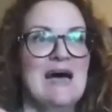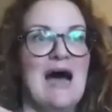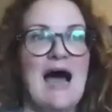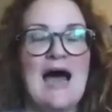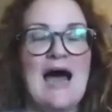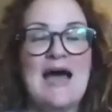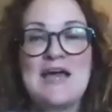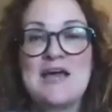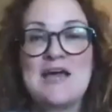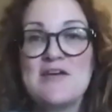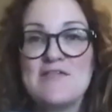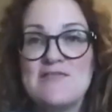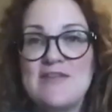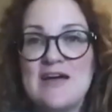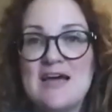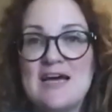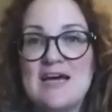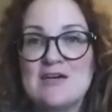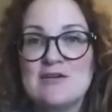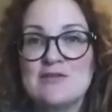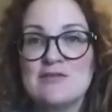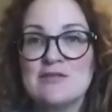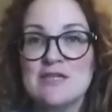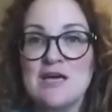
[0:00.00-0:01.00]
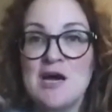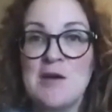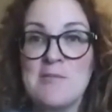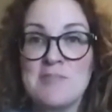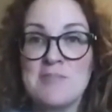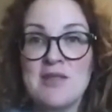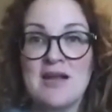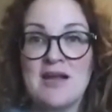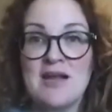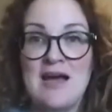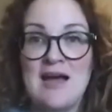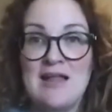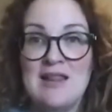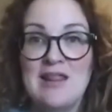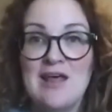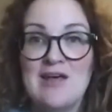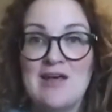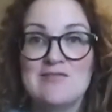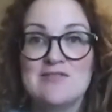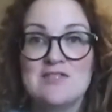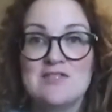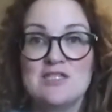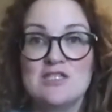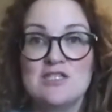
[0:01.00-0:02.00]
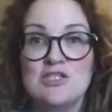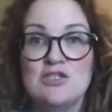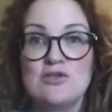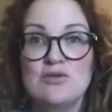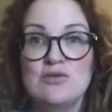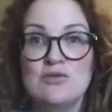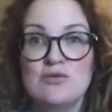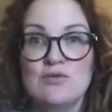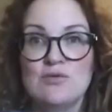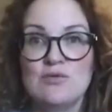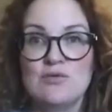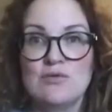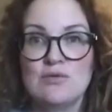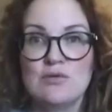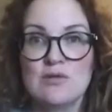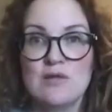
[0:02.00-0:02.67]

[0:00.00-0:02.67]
I have found that I love to do,